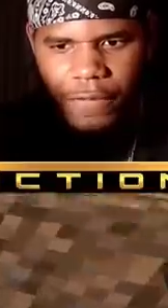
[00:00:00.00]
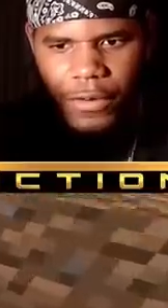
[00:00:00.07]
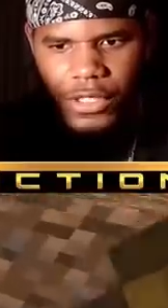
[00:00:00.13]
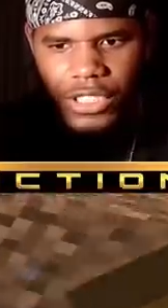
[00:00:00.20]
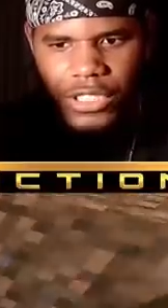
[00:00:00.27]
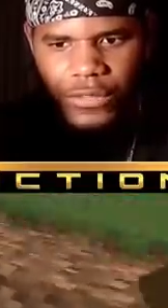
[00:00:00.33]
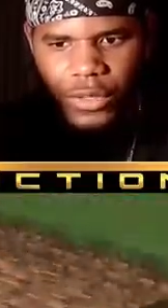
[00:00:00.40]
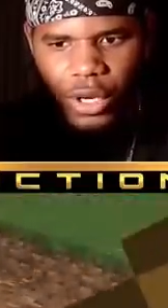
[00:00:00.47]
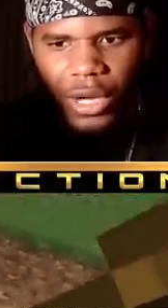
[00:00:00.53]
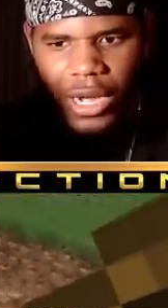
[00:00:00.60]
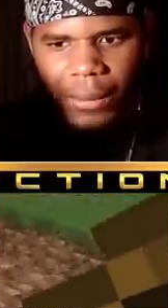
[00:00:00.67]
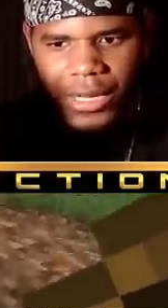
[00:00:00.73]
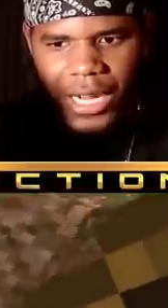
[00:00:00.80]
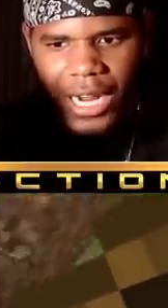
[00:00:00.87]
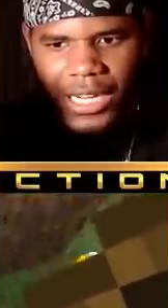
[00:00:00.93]
First of all,
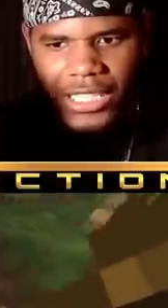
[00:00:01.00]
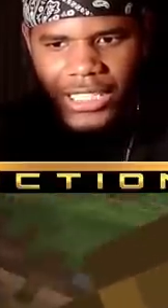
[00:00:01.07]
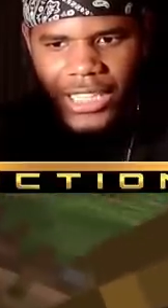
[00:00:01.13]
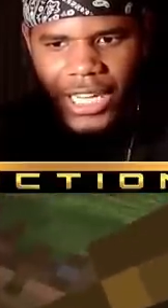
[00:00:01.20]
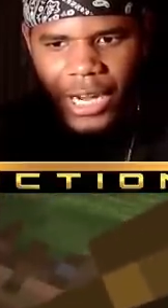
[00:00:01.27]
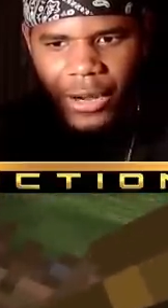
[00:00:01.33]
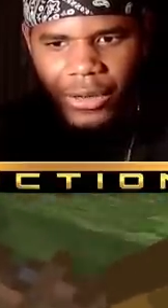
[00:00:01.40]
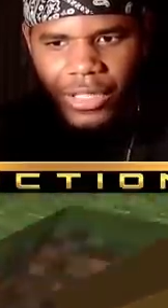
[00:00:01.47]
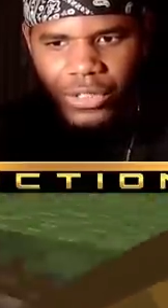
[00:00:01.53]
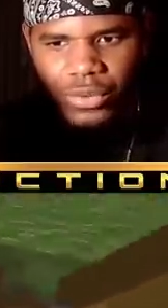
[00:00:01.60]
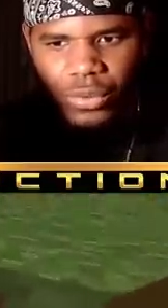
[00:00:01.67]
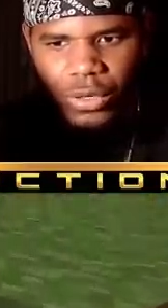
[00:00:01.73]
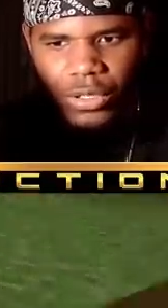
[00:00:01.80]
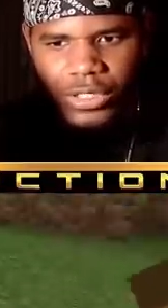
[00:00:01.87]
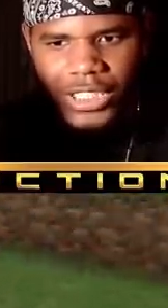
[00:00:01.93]
I'm kind of scared.
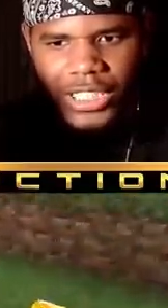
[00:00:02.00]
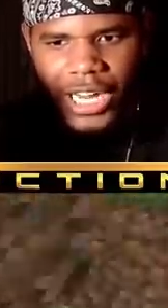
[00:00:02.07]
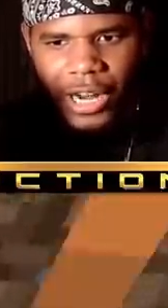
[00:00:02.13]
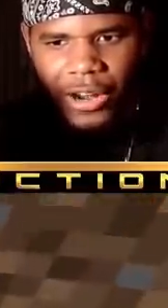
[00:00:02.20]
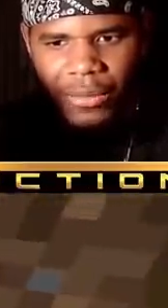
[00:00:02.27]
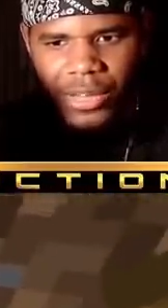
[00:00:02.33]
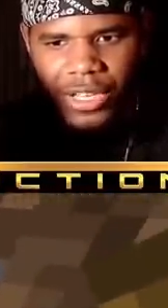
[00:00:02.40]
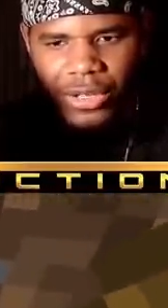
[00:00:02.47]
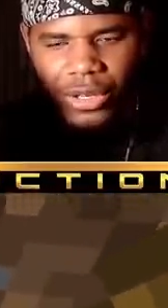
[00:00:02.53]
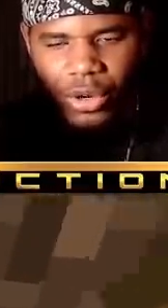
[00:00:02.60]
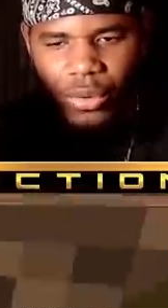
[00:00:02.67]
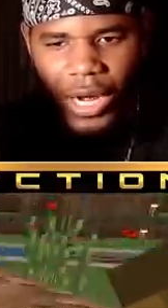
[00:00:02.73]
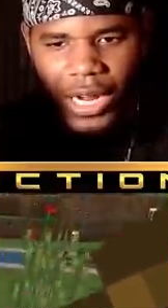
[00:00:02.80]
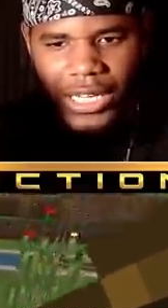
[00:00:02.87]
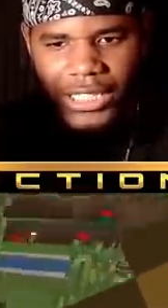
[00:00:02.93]
This world's scaring me. You
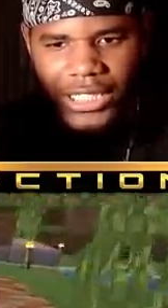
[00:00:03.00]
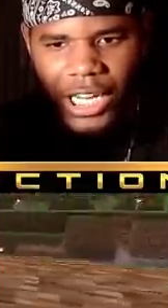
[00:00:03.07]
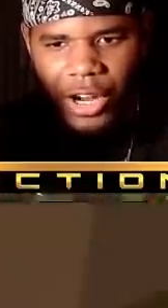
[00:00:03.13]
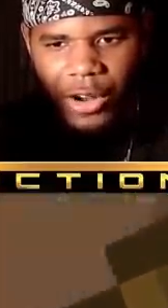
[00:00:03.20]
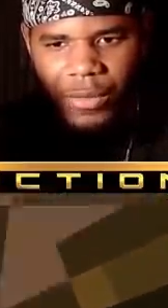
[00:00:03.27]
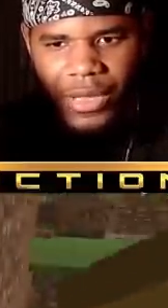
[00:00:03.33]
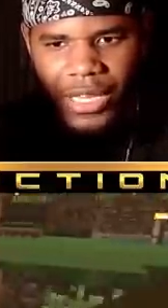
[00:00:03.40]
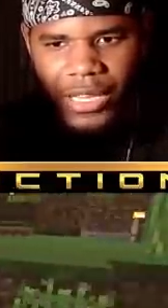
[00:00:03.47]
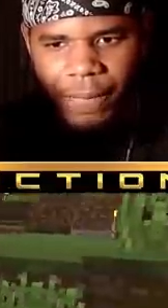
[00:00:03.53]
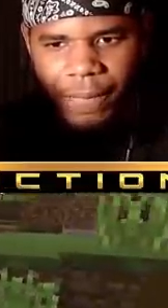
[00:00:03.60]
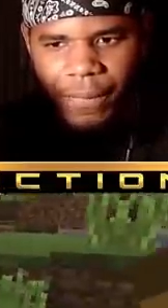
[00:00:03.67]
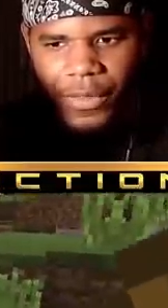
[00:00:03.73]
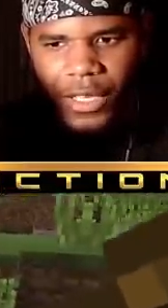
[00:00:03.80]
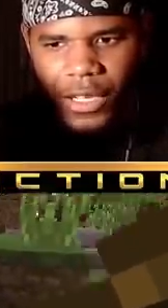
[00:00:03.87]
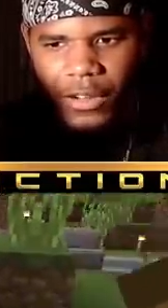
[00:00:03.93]
know why it's scaring me?
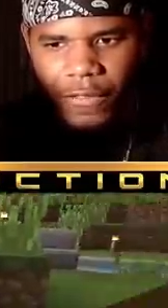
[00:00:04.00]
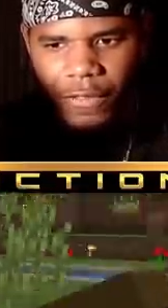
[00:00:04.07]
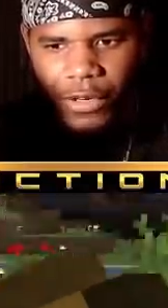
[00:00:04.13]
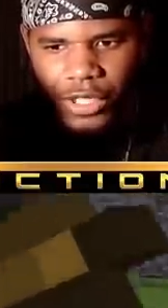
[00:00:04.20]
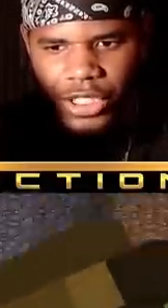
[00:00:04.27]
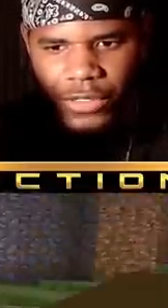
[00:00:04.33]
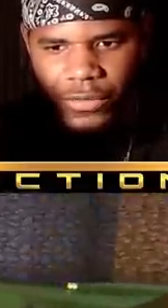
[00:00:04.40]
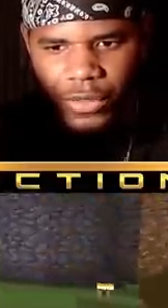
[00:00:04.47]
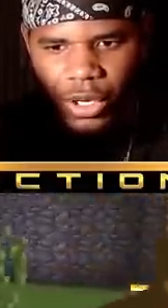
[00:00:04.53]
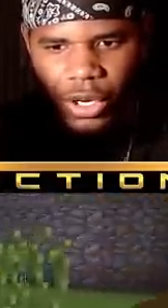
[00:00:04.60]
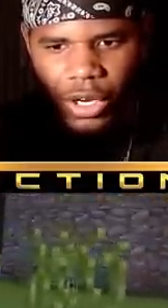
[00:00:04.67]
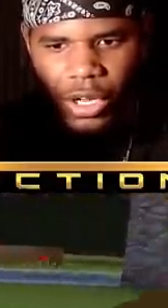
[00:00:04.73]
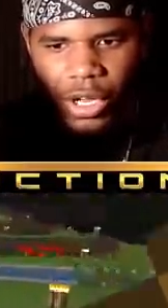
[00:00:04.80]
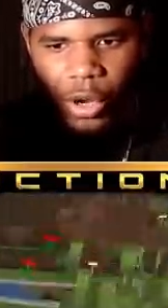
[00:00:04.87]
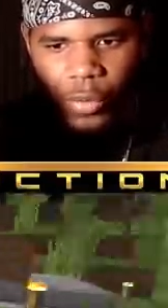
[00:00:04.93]
First of all,